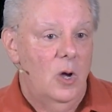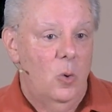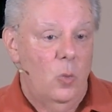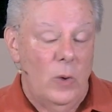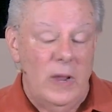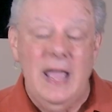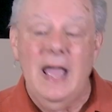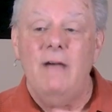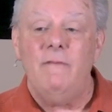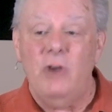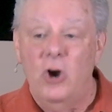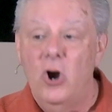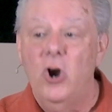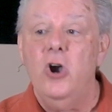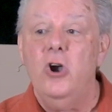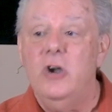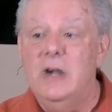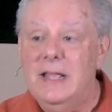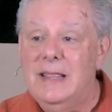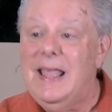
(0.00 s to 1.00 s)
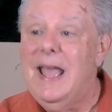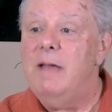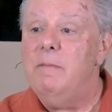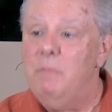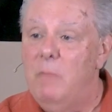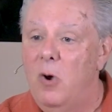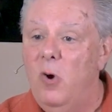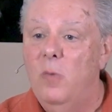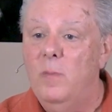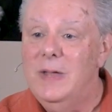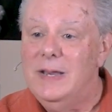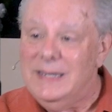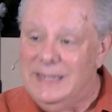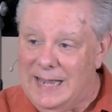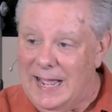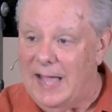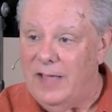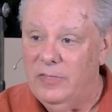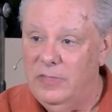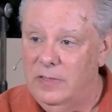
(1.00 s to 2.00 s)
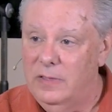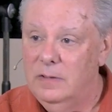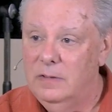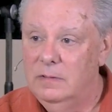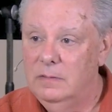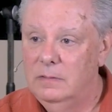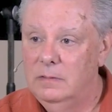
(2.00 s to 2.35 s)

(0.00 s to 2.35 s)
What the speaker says: we have earned in that moment death.